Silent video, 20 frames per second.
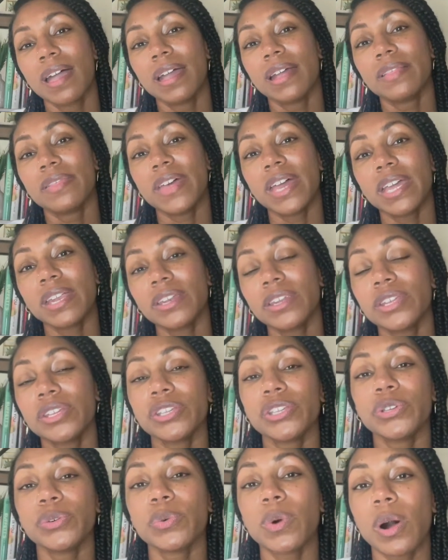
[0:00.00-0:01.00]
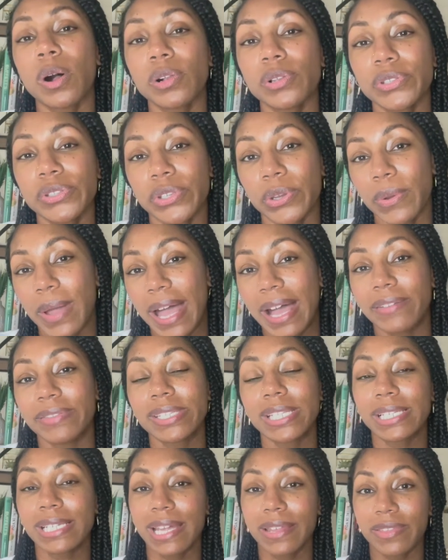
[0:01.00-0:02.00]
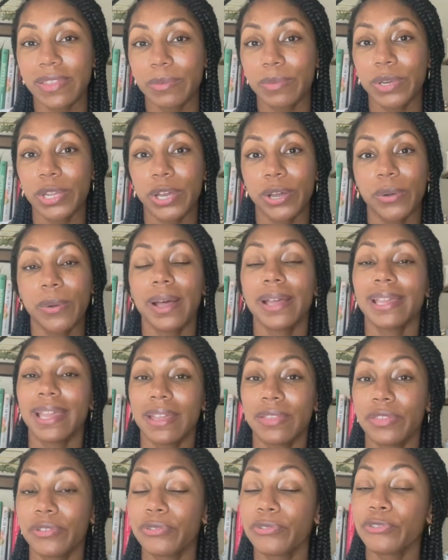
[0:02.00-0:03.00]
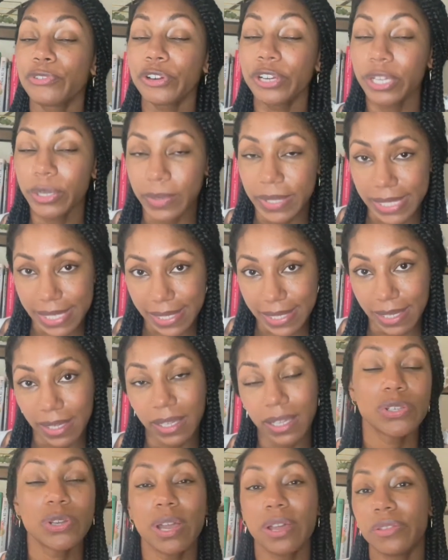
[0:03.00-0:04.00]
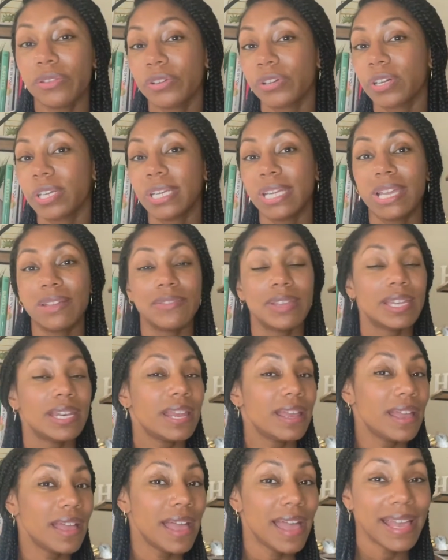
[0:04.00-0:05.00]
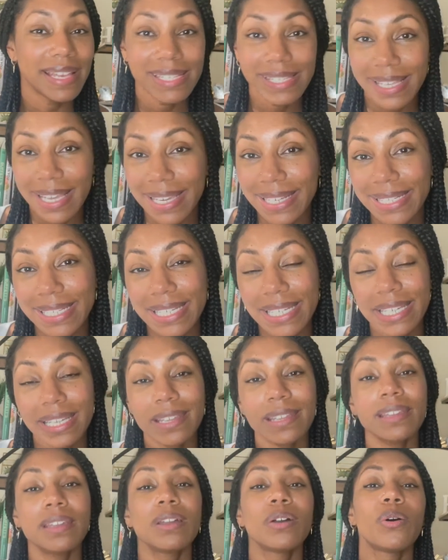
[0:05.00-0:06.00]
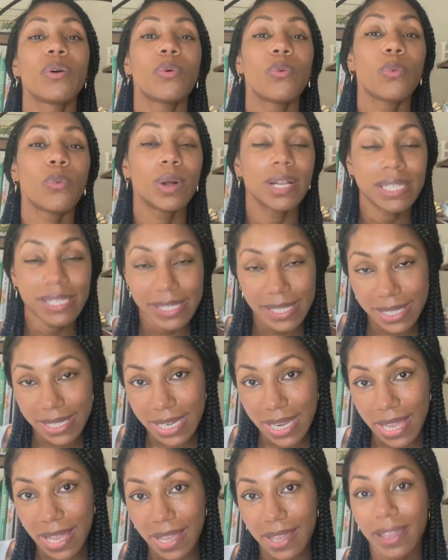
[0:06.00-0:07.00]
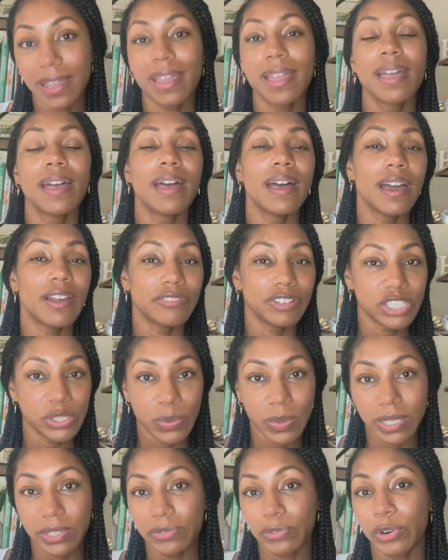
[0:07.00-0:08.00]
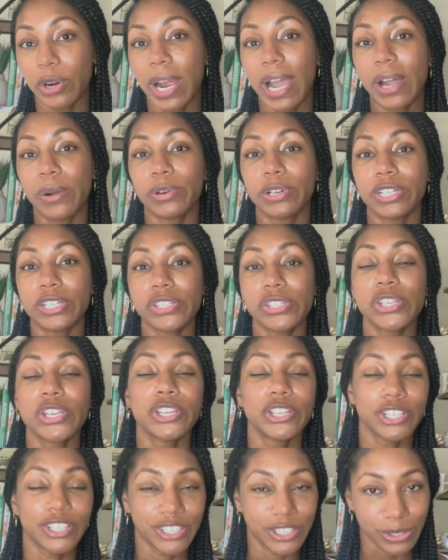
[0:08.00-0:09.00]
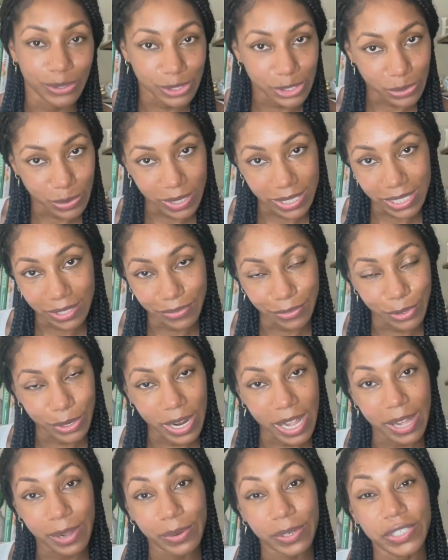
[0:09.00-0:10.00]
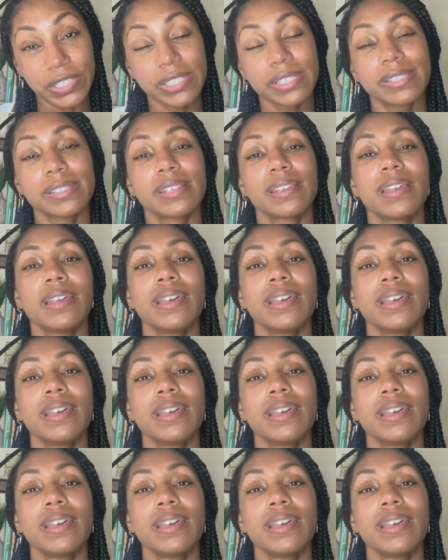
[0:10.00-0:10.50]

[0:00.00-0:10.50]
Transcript: Then you also have to let them know, again, the frequency. So either you're going to give it SID once a day, every 24 hours, Q 24 hours,